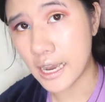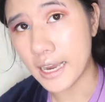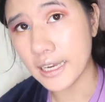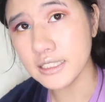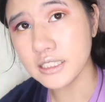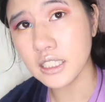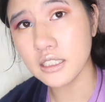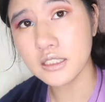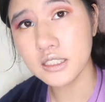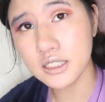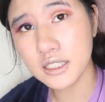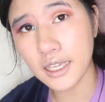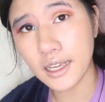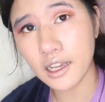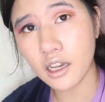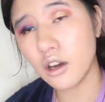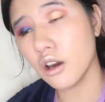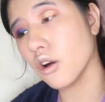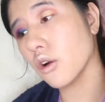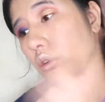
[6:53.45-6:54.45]
eyeshadow
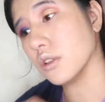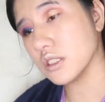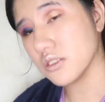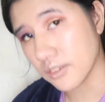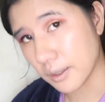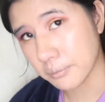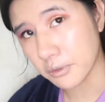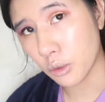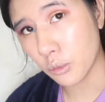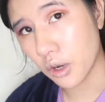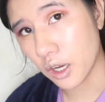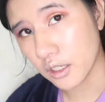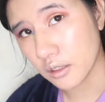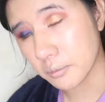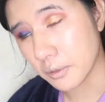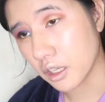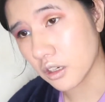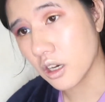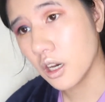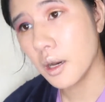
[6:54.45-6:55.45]
sting or it was from the water
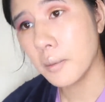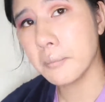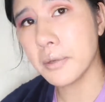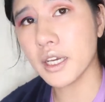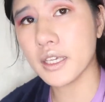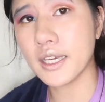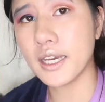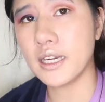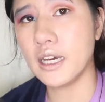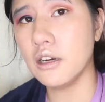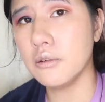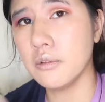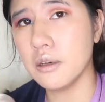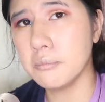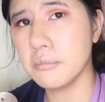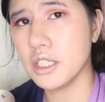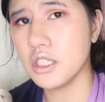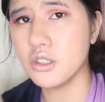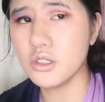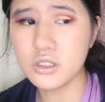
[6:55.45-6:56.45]
bottle. But again, I've
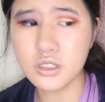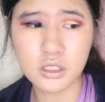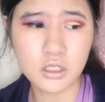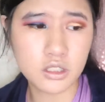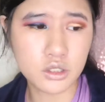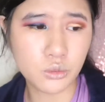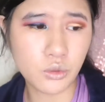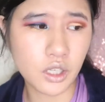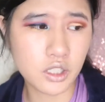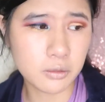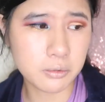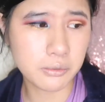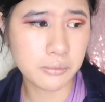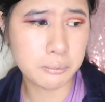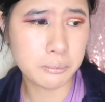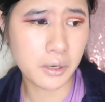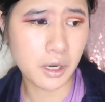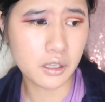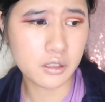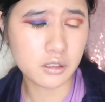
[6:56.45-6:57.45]
been using this water
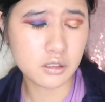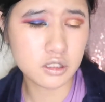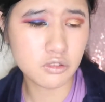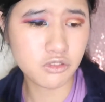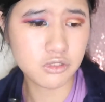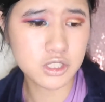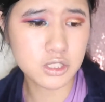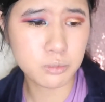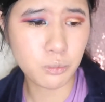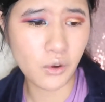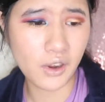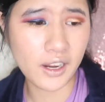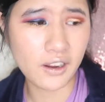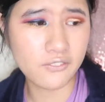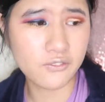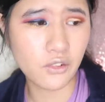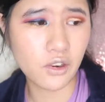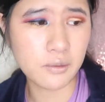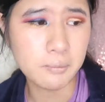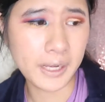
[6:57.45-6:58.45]
bottle spray
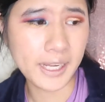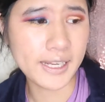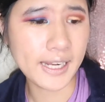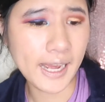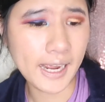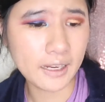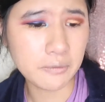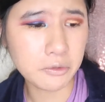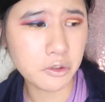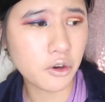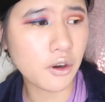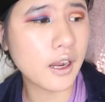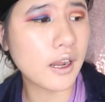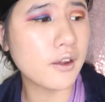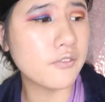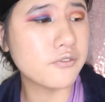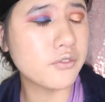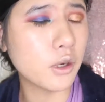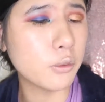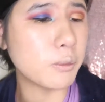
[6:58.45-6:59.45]
for my Lime
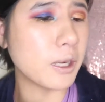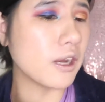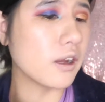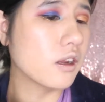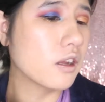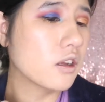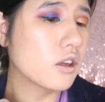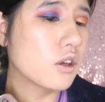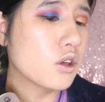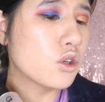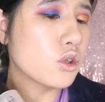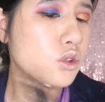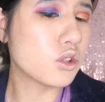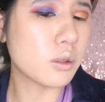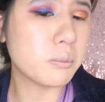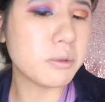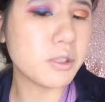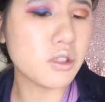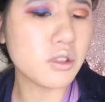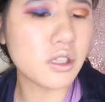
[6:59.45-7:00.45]
Crime, for my
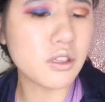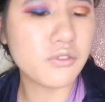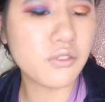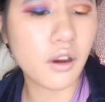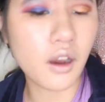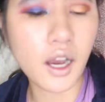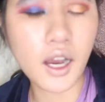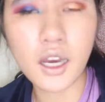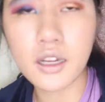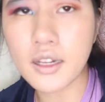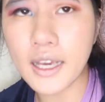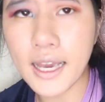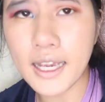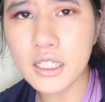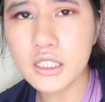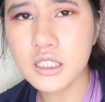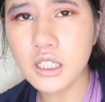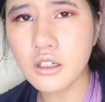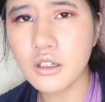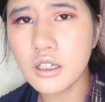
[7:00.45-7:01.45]
Huda Beauty, for other
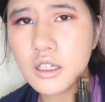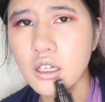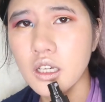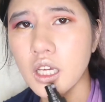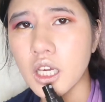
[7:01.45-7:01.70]
eyeshadow.